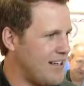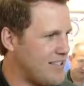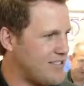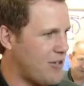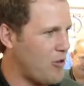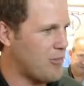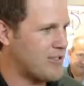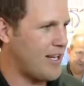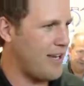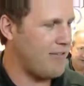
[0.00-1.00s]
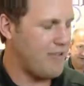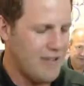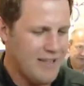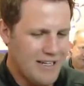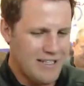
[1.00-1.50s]
data center room. It's kind of,
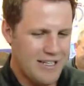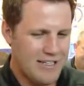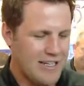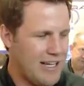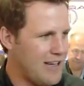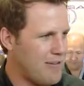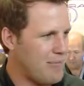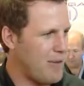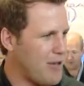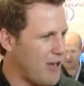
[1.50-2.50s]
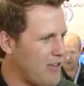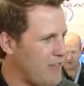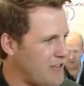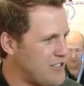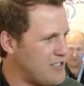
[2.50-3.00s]
you get maybe not all the
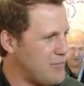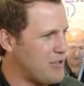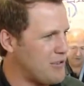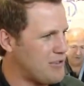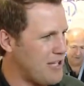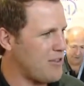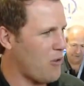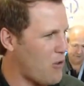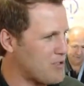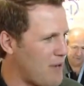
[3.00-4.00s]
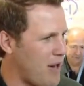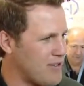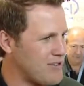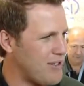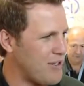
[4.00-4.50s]
efficiency, but get the
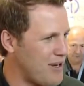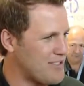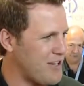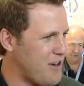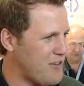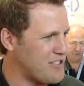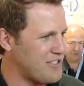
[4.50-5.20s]
horsepower. It's sort of the race car version.